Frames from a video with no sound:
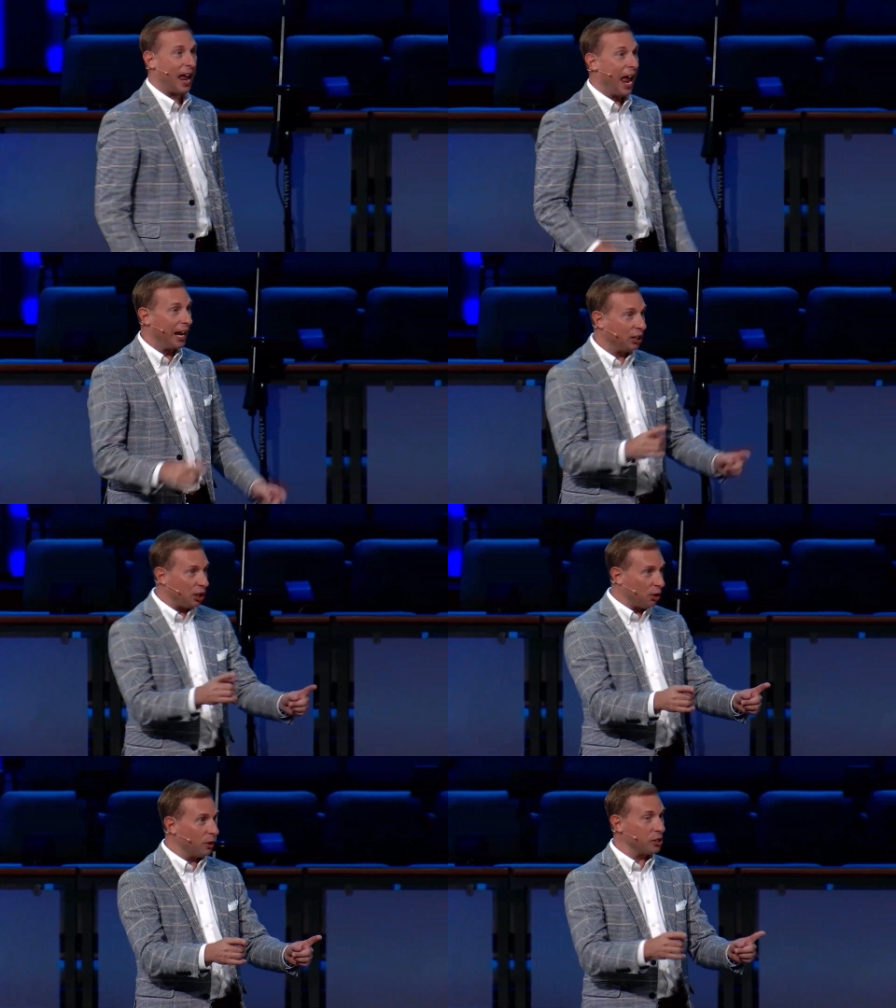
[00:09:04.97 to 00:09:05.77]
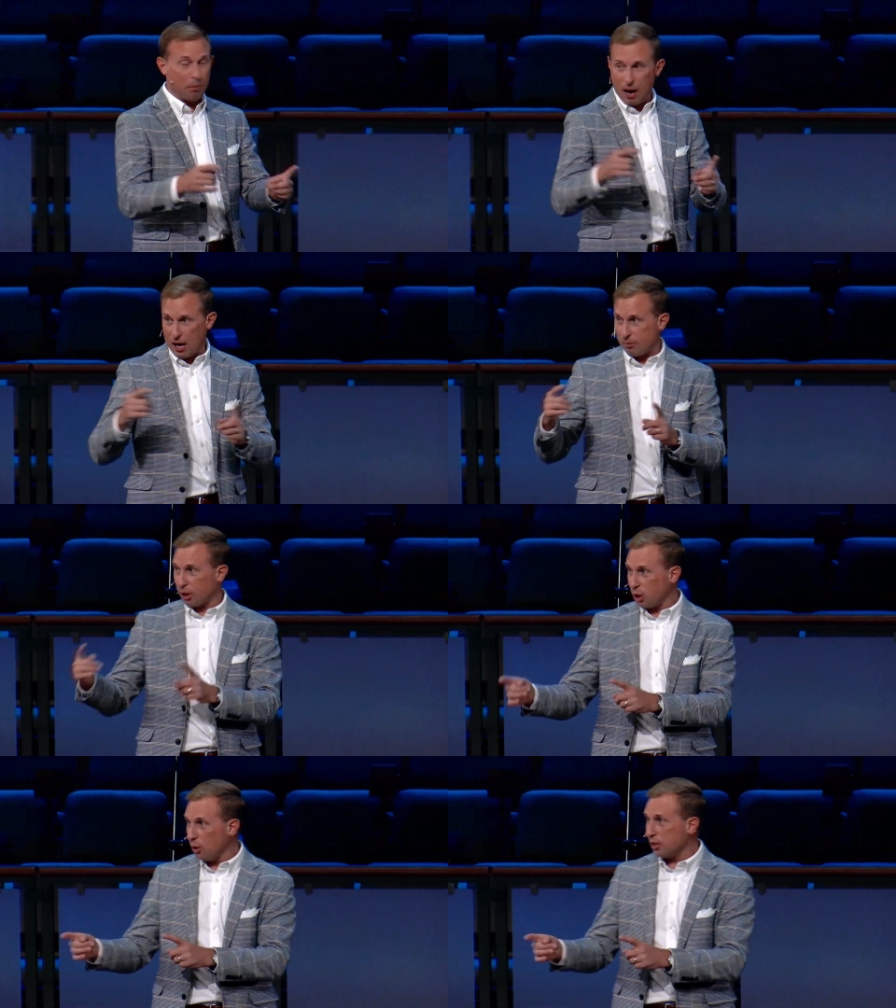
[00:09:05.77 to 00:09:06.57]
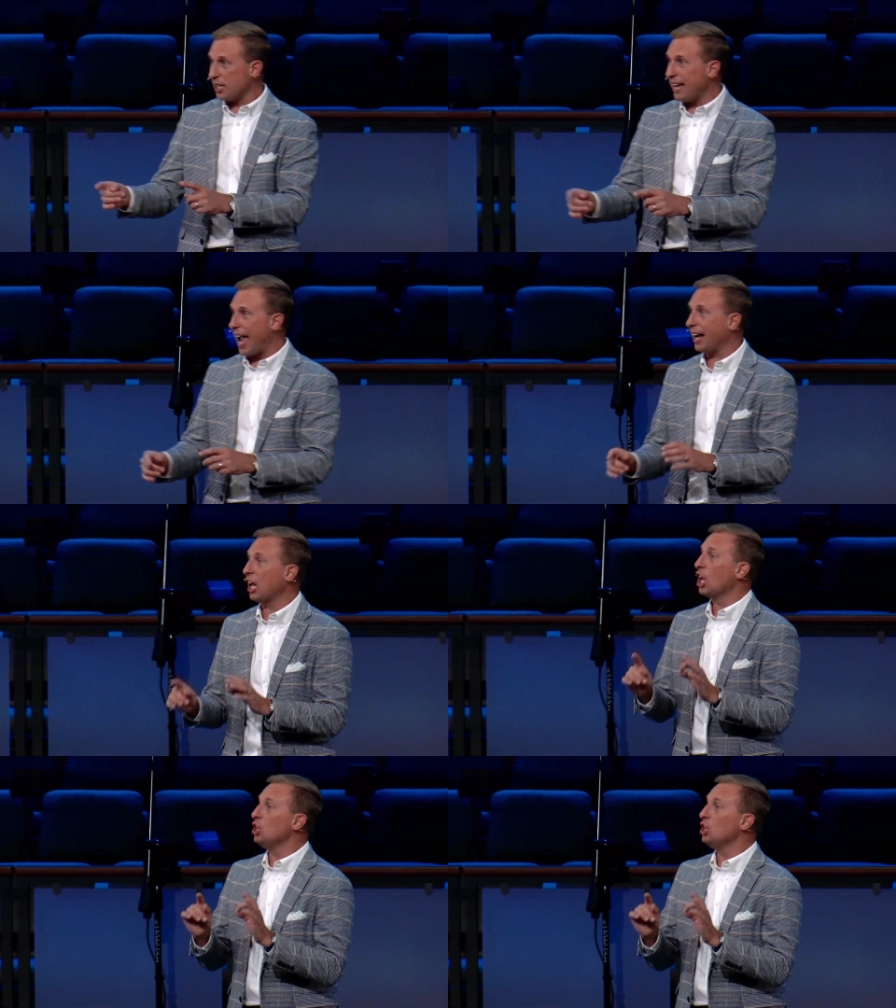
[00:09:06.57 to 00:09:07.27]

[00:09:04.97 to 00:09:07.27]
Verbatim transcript: And you, as a mom or you, as a dad,